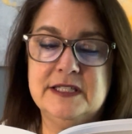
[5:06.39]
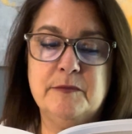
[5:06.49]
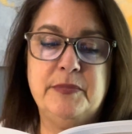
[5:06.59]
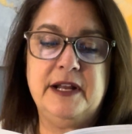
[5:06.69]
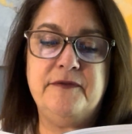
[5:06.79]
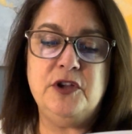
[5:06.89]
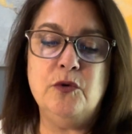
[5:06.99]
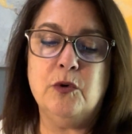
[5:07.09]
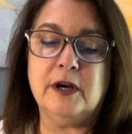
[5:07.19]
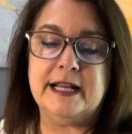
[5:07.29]
but if you
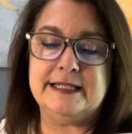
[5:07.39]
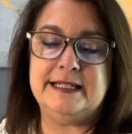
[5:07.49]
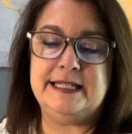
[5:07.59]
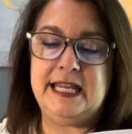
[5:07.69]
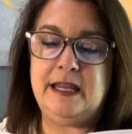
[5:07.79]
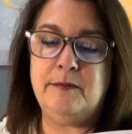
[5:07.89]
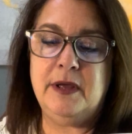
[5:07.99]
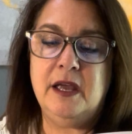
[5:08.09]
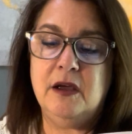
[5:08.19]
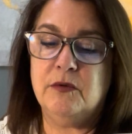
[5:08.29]
work as a team
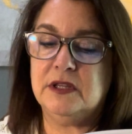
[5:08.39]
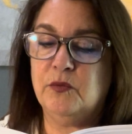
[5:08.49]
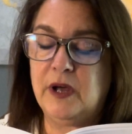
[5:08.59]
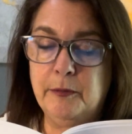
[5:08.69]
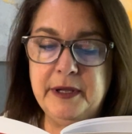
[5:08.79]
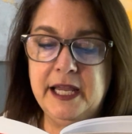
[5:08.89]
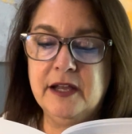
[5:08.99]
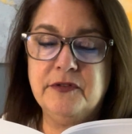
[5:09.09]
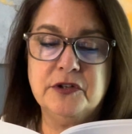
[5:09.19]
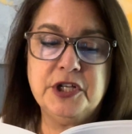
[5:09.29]
with the well-being
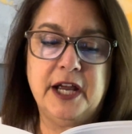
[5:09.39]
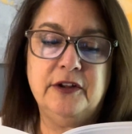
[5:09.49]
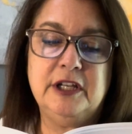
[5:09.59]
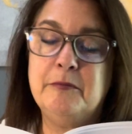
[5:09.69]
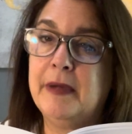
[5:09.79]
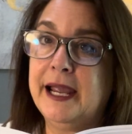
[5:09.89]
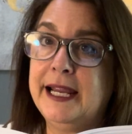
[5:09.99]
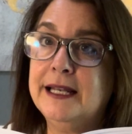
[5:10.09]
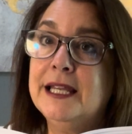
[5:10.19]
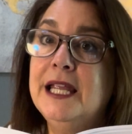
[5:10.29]
of your child in mind,